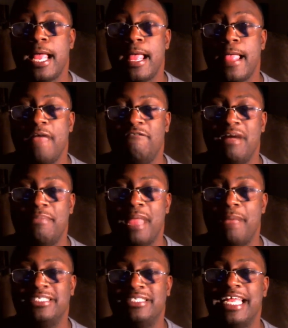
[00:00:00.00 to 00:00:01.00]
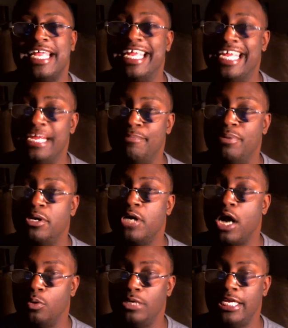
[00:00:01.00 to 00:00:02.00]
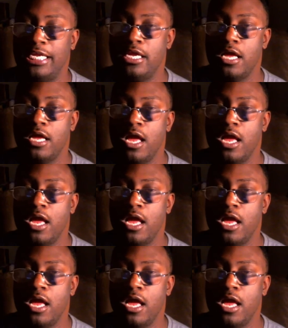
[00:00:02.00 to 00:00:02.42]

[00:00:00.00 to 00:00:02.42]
if I'm not mistaken, ebook only.